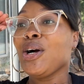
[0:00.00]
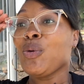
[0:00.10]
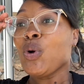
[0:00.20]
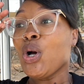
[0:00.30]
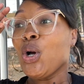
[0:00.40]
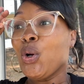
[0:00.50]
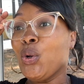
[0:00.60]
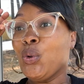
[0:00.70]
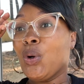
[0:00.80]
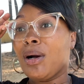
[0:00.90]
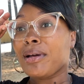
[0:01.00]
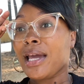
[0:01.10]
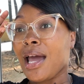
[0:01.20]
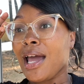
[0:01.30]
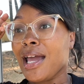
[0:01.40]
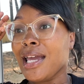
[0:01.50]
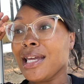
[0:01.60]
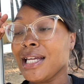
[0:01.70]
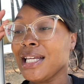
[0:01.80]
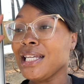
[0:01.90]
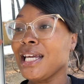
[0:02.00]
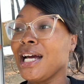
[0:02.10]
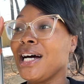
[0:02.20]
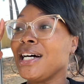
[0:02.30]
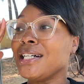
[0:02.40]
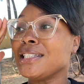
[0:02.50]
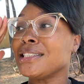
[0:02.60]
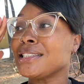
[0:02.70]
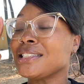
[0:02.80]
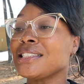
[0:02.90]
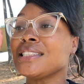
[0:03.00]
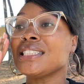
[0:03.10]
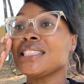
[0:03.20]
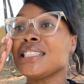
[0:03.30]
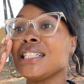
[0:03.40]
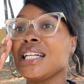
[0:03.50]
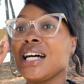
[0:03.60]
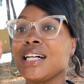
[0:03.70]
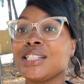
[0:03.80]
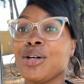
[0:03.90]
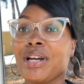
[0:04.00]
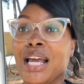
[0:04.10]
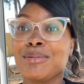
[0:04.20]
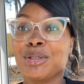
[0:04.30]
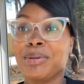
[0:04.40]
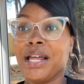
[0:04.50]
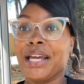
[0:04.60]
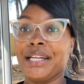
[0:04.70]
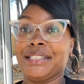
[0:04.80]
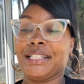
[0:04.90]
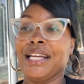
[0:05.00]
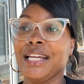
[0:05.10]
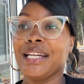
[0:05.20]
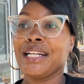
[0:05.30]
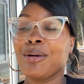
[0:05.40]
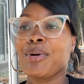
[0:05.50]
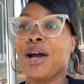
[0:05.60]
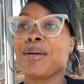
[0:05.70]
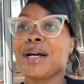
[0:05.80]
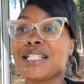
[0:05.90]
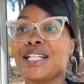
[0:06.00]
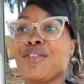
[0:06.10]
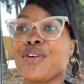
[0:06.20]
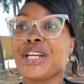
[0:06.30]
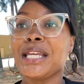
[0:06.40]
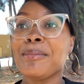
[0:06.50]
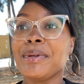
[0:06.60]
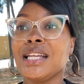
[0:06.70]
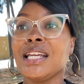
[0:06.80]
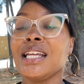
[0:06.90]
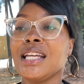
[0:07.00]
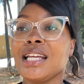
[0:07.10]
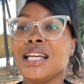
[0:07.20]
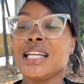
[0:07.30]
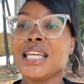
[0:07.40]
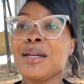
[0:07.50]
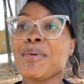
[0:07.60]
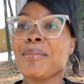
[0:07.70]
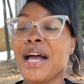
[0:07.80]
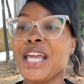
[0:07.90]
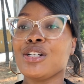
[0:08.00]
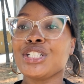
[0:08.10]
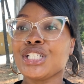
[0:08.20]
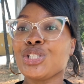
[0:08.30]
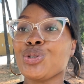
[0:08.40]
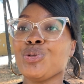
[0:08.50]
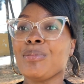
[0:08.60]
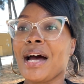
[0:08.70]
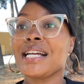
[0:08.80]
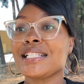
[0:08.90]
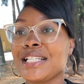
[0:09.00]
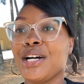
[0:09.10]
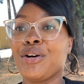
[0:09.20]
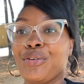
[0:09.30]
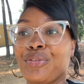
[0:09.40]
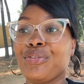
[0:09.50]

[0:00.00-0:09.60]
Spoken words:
Woo! Okay? Yeah, no games are played. And I'm proud of myself for keeping my energy to myself